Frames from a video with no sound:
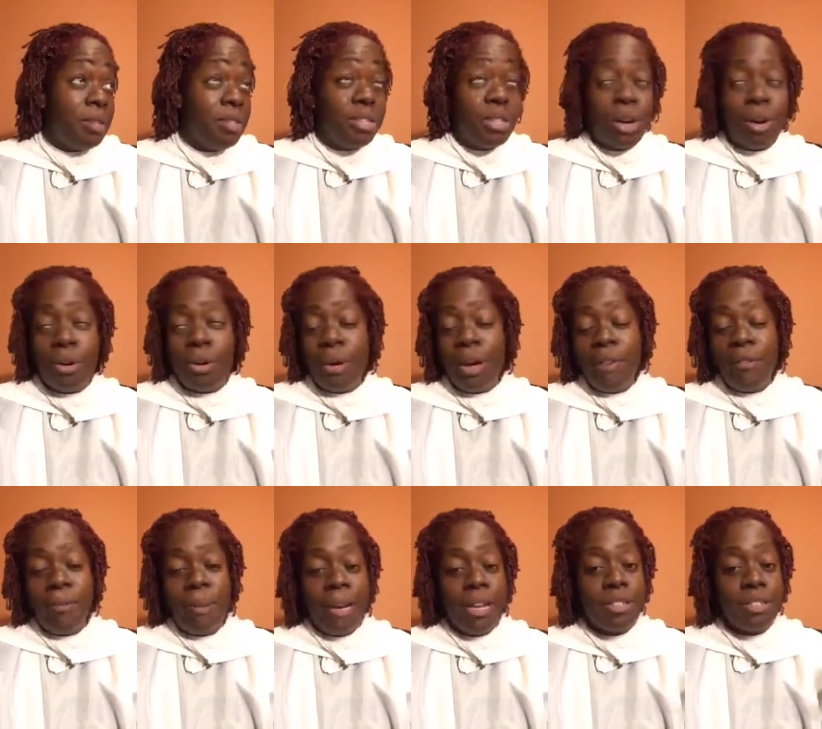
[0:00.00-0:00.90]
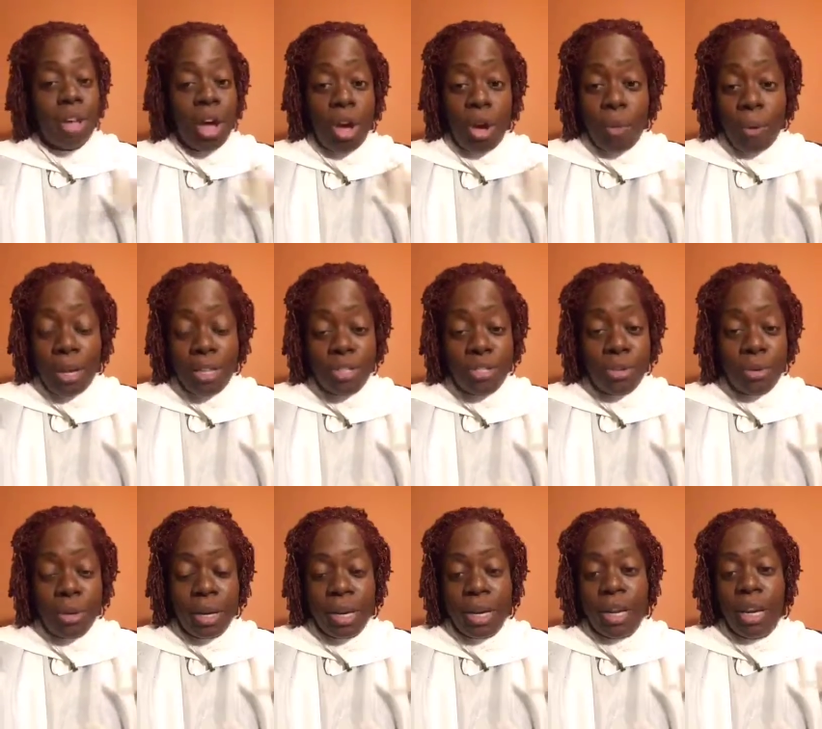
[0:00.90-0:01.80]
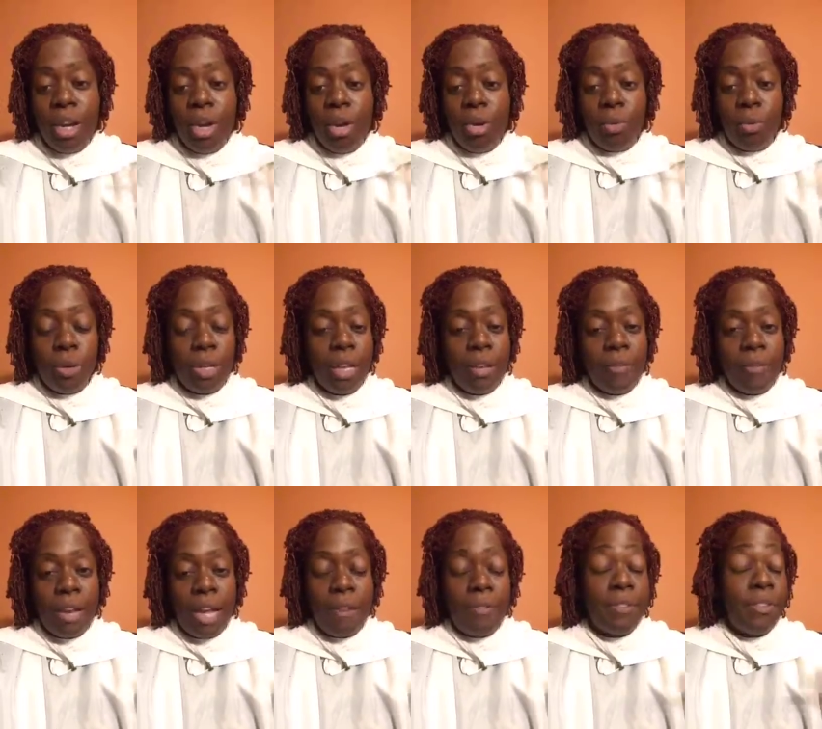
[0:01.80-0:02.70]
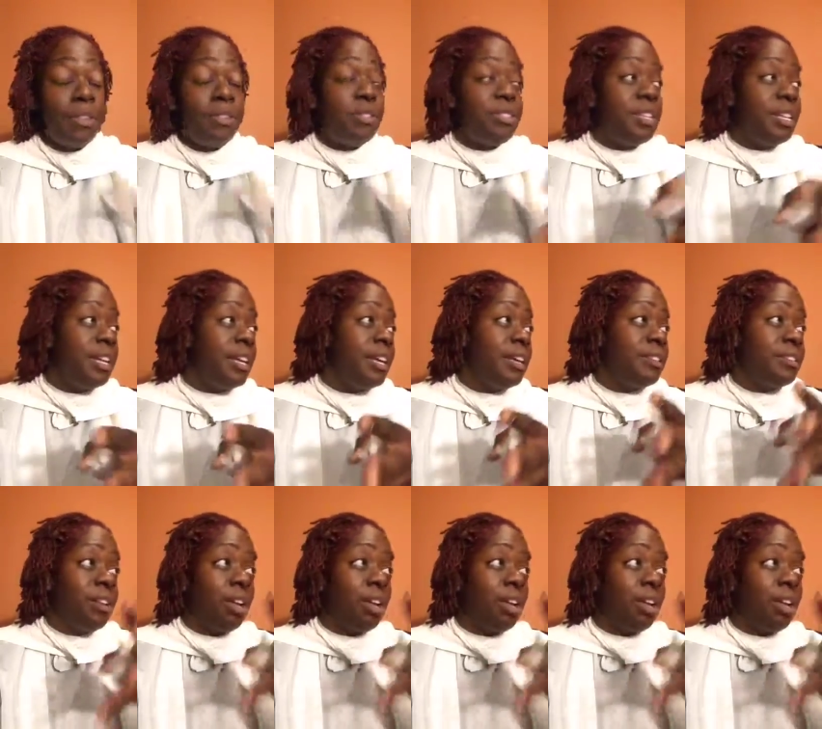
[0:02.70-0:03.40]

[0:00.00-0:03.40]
So everybody is always mm-hmm. doing Relay for Life in their cities,